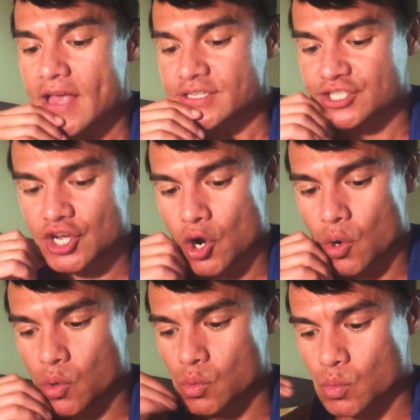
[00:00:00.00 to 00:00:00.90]

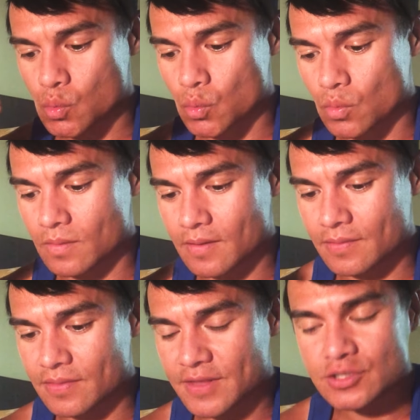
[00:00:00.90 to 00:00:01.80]
So
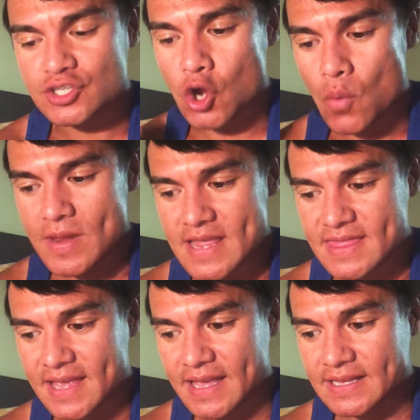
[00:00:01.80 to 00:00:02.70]
there's so many
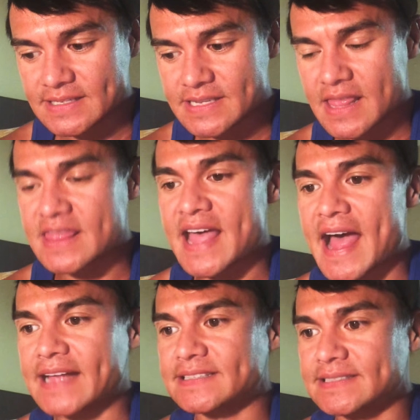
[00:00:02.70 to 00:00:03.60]
things
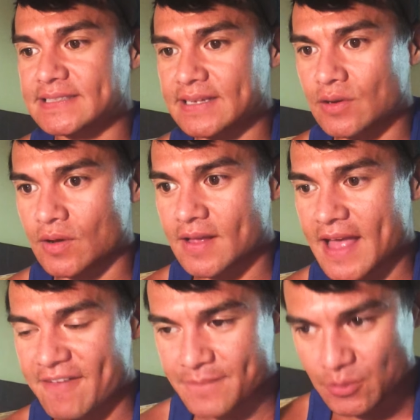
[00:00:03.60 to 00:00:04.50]
that
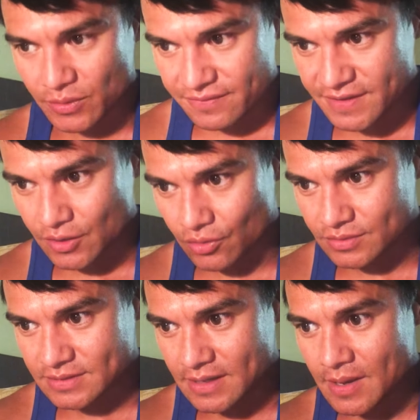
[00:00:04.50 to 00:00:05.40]
have been
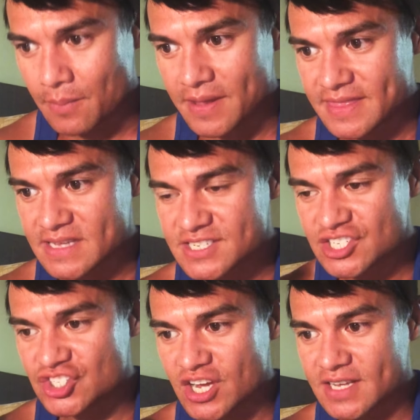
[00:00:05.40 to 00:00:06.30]
revealed, but this
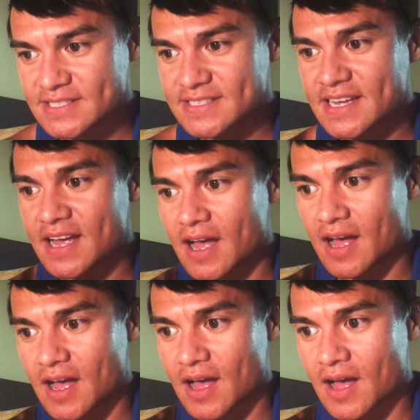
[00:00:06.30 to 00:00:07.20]
is just
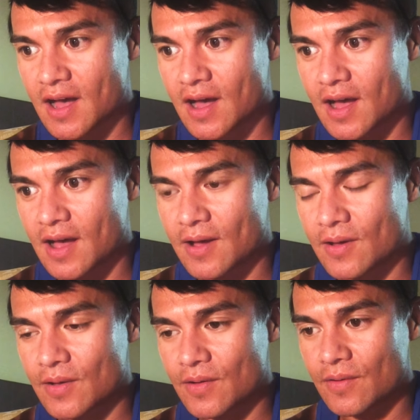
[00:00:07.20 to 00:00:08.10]
a uh,
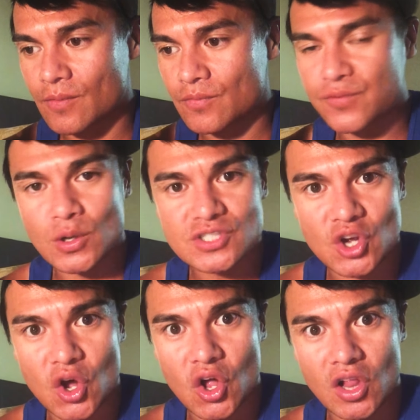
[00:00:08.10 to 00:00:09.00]
first
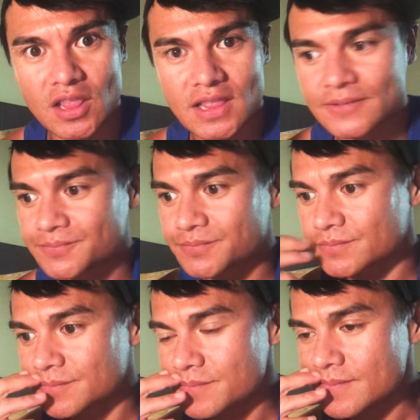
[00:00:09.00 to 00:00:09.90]
call
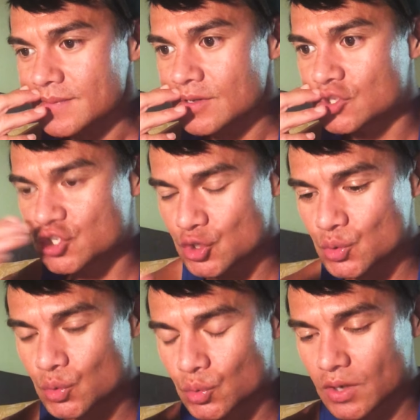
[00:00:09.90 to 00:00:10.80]

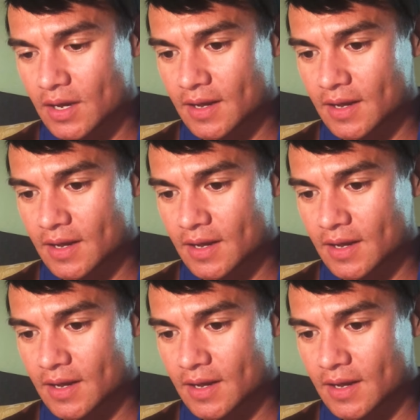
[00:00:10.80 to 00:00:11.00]
to